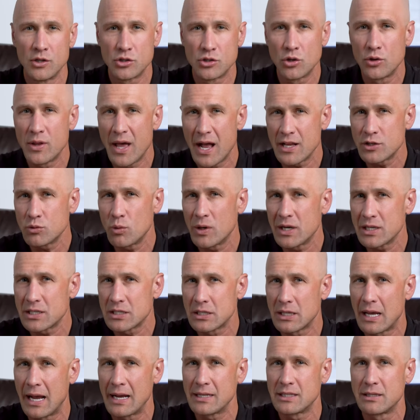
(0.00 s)
So that's what
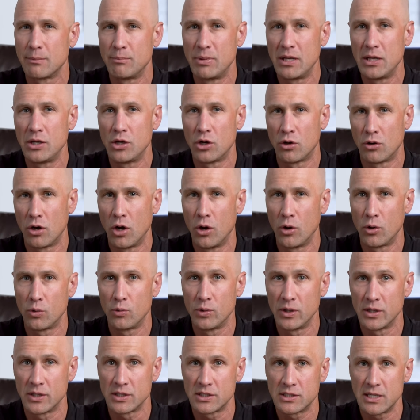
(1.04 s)
it's like to be your own
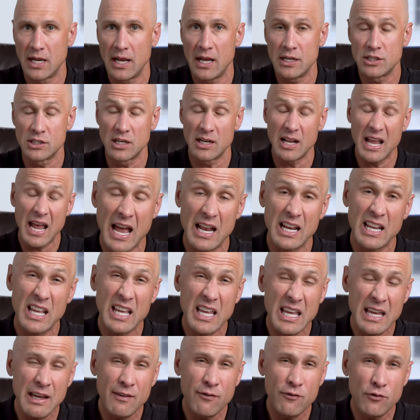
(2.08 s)
real estate agent. And
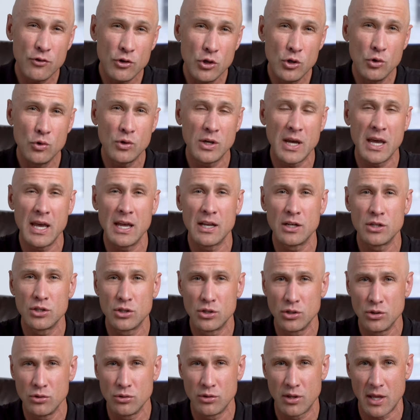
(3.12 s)
if you can
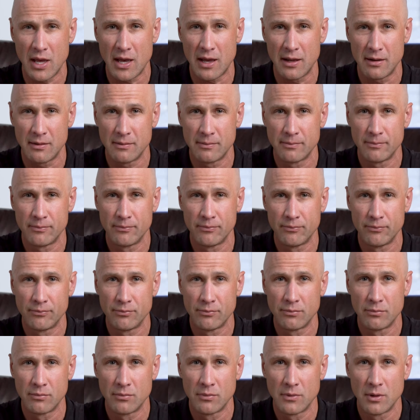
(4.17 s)
do that,
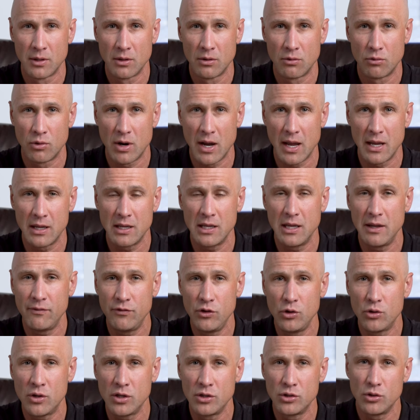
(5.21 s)
right? If
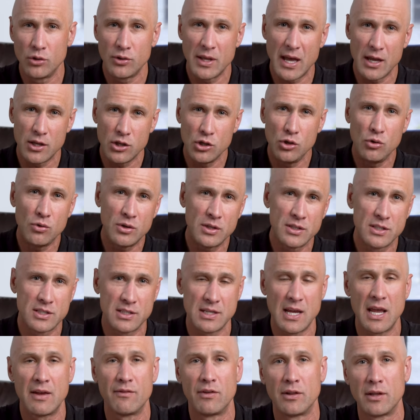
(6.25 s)
you can do that, you can
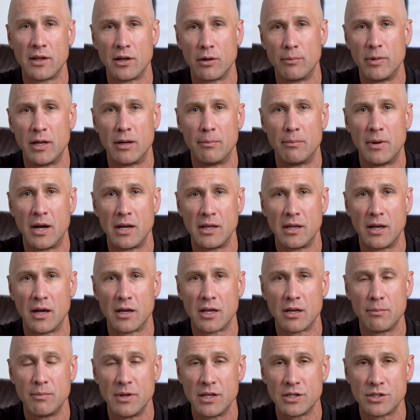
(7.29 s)
save a little bit of money on
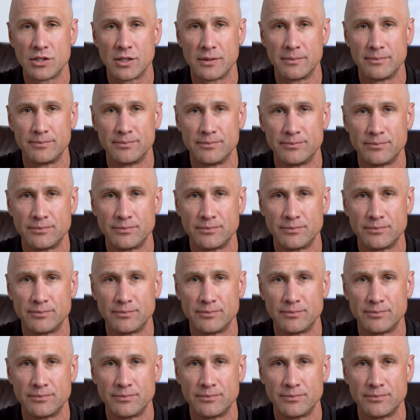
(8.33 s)
commission.